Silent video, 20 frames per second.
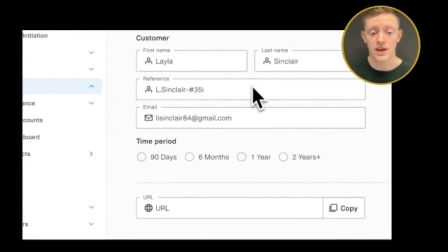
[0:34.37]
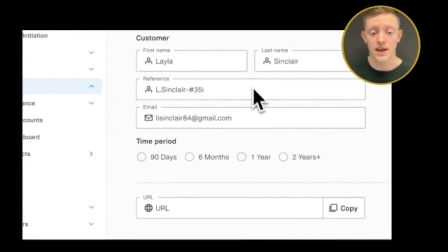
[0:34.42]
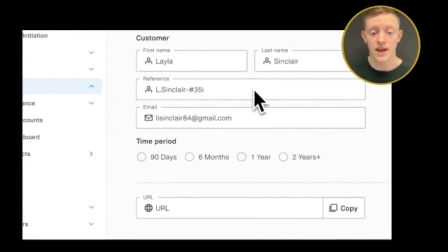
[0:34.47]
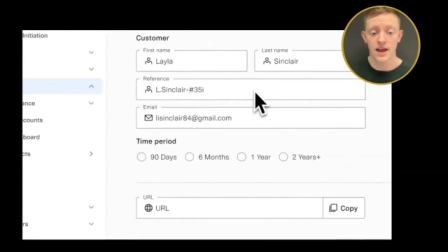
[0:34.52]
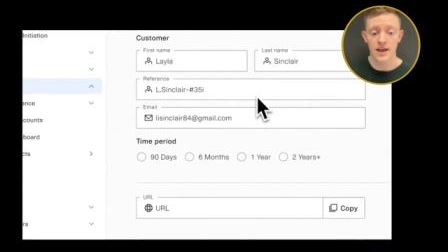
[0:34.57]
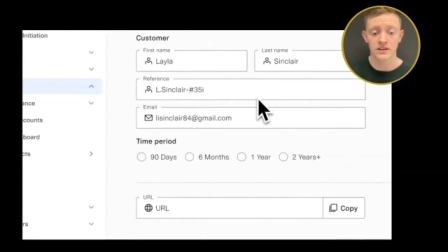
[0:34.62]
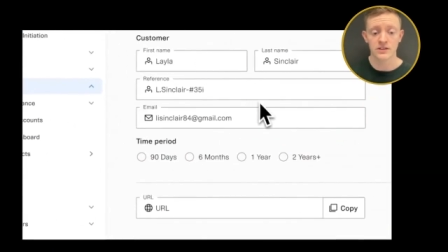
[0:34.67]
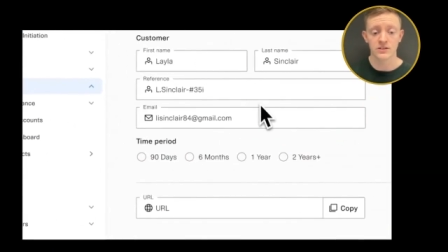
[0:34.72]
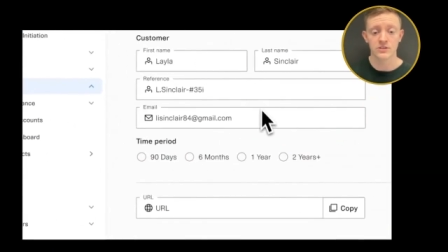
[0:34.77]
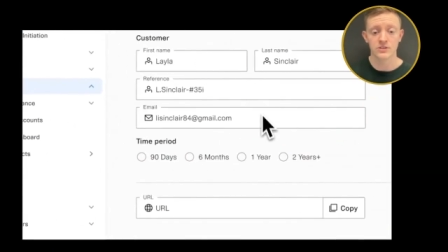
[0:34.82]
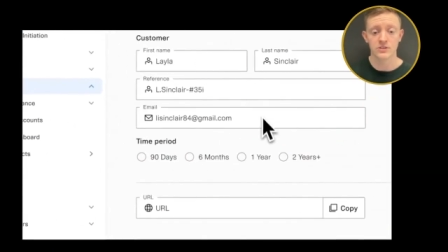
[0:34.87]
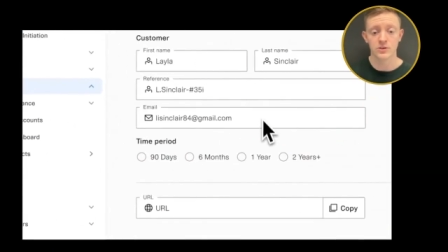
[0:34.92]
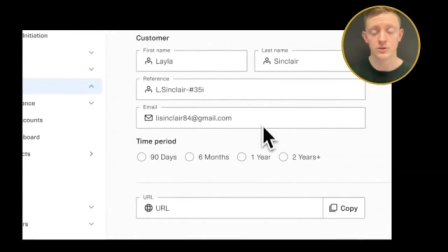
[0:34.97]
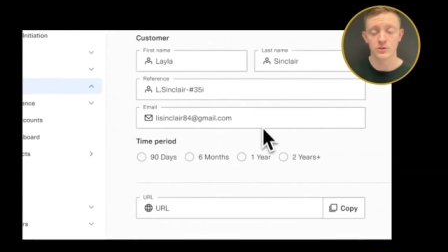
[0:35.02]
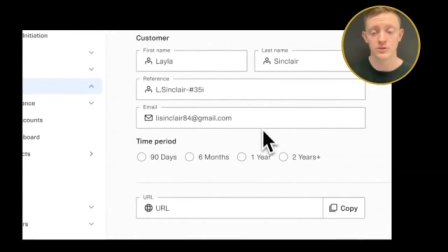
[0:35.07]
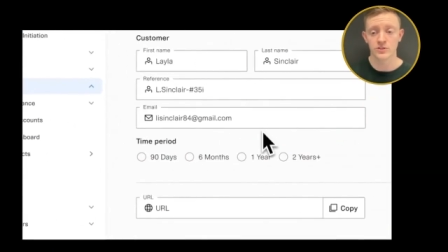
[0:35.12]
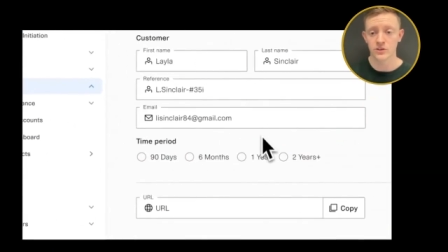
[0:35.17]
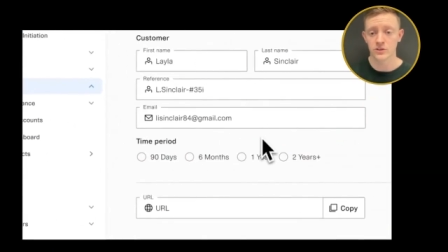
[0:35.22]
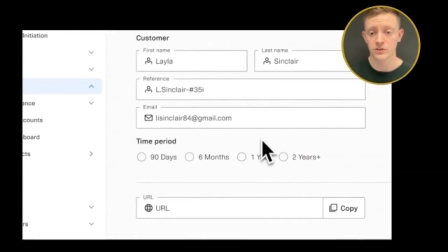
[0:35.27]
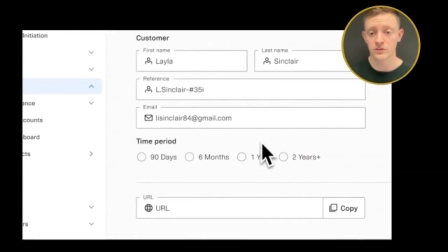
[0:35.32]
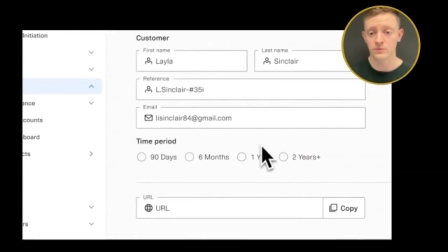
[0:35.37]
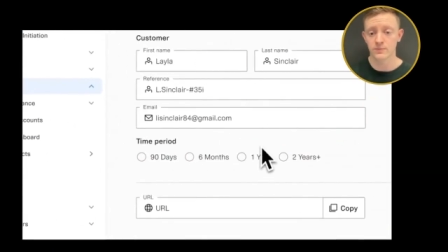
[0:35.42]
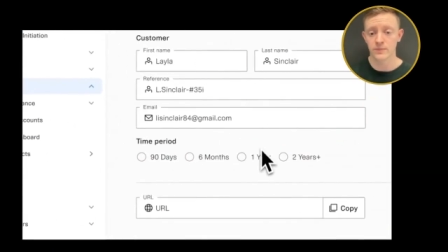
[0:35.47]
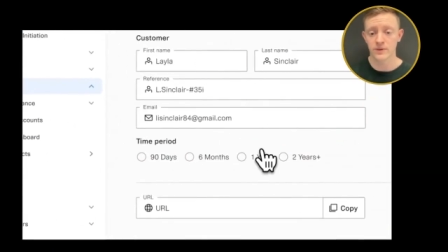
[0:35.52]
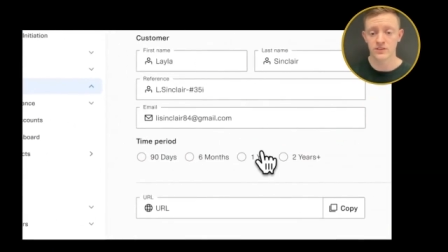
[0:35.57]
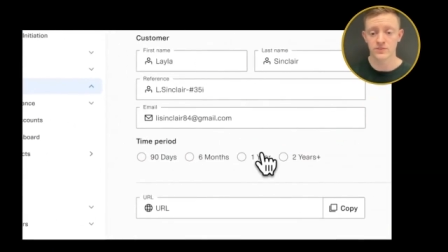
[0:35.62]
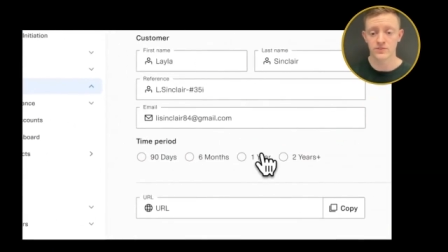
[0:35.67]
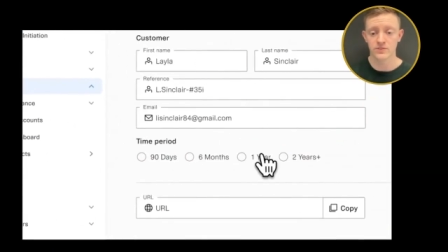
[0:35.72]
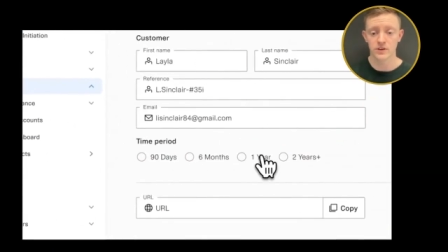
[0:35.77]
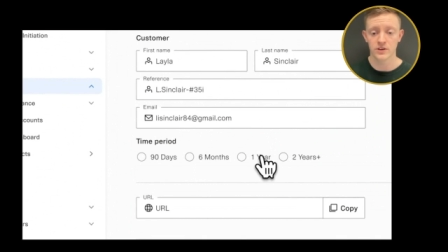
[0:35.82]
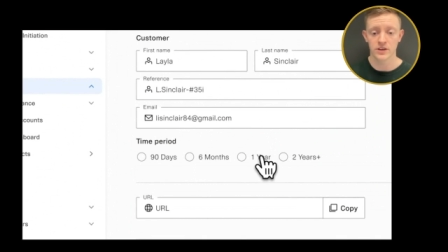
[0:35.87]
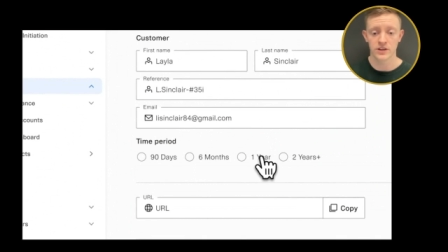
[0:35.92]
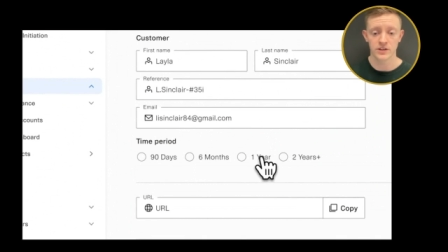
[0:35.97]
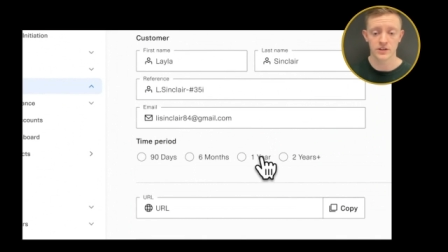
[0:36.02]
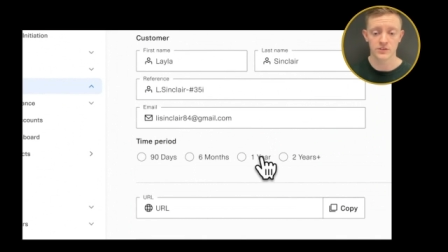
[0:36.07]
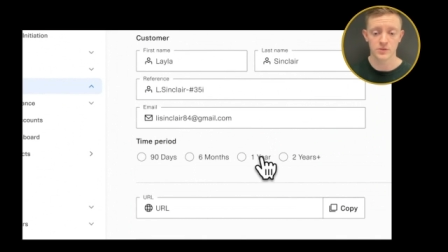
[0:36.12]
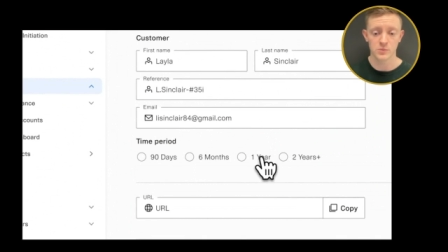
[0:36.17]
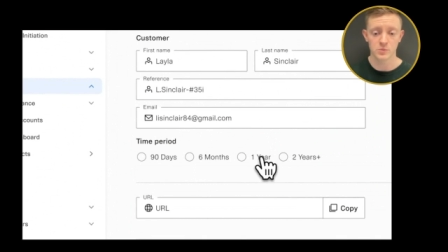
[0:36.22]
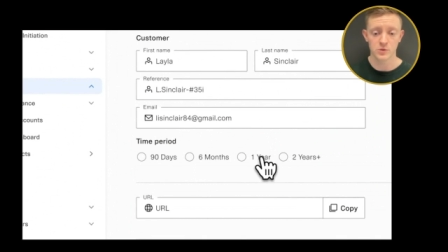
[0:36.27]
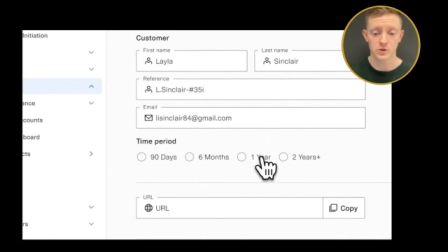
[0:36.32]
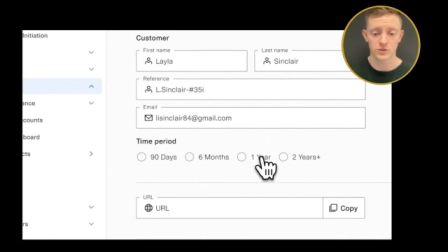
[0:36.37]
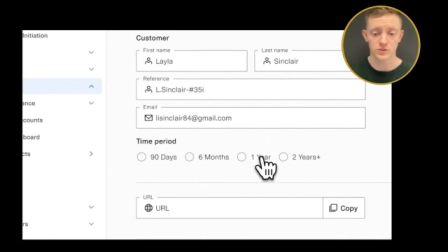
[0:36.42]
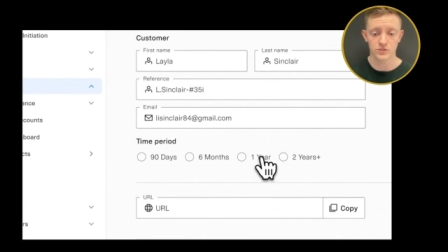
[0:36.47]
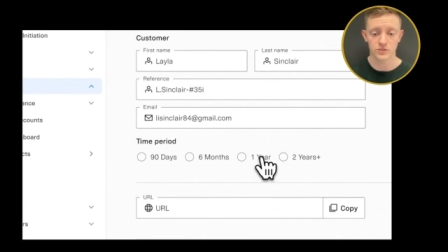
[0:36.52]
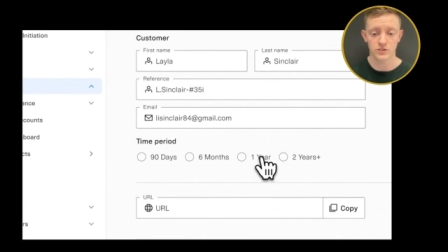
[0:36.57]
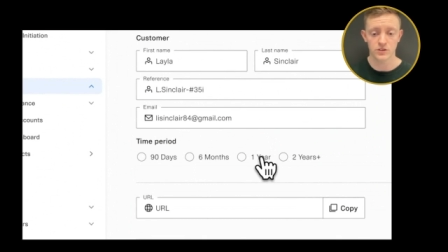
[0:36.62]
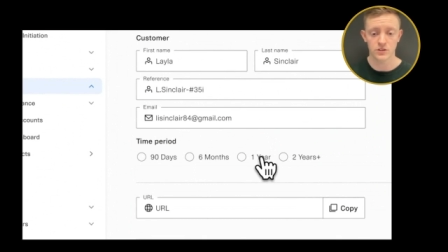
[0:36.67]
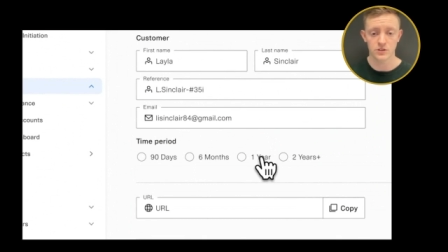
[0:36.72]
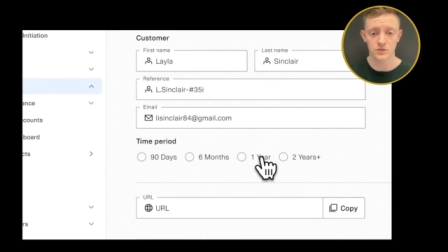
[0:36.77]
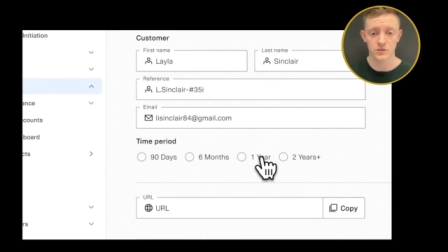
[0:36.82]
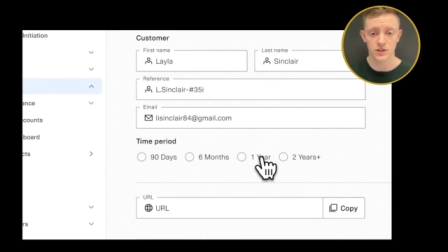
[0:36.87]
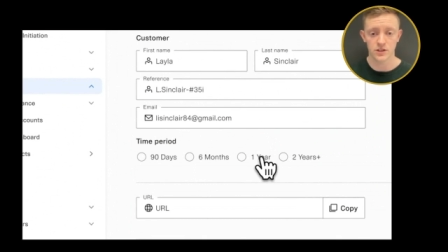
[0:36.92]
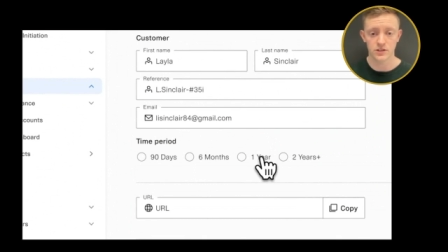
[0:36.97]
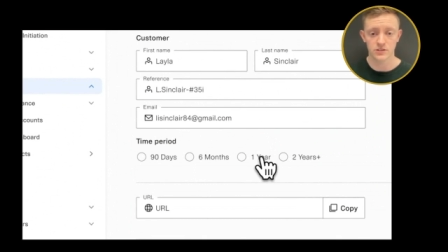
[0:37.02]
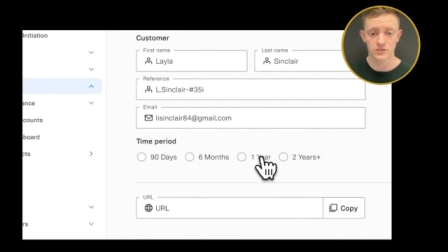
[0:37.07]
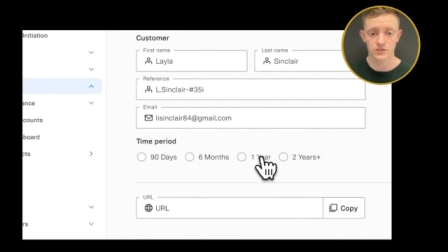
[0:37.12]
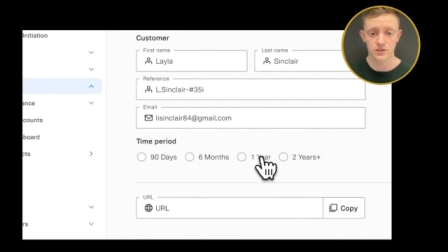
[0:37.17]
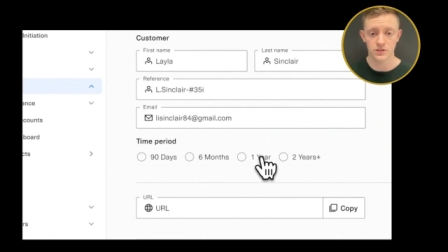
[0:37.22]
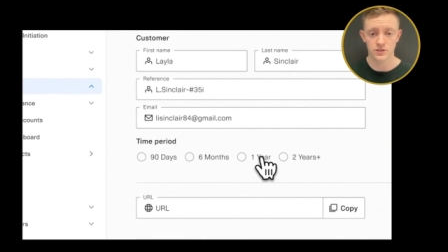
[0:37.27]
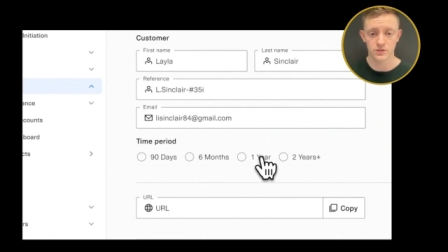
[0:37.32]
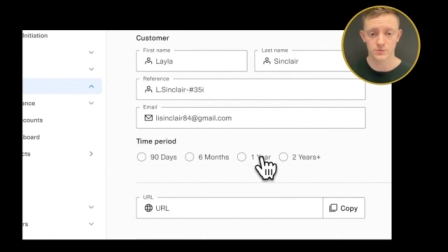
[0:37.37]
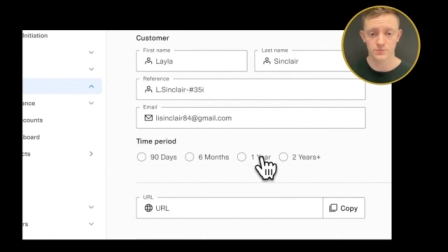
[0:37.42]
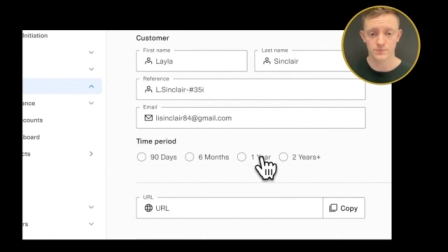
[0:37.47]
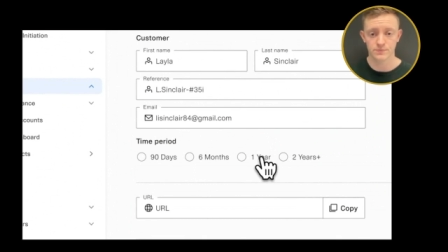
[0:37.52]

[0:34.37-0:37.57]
and also specify any other products that you'd like to use.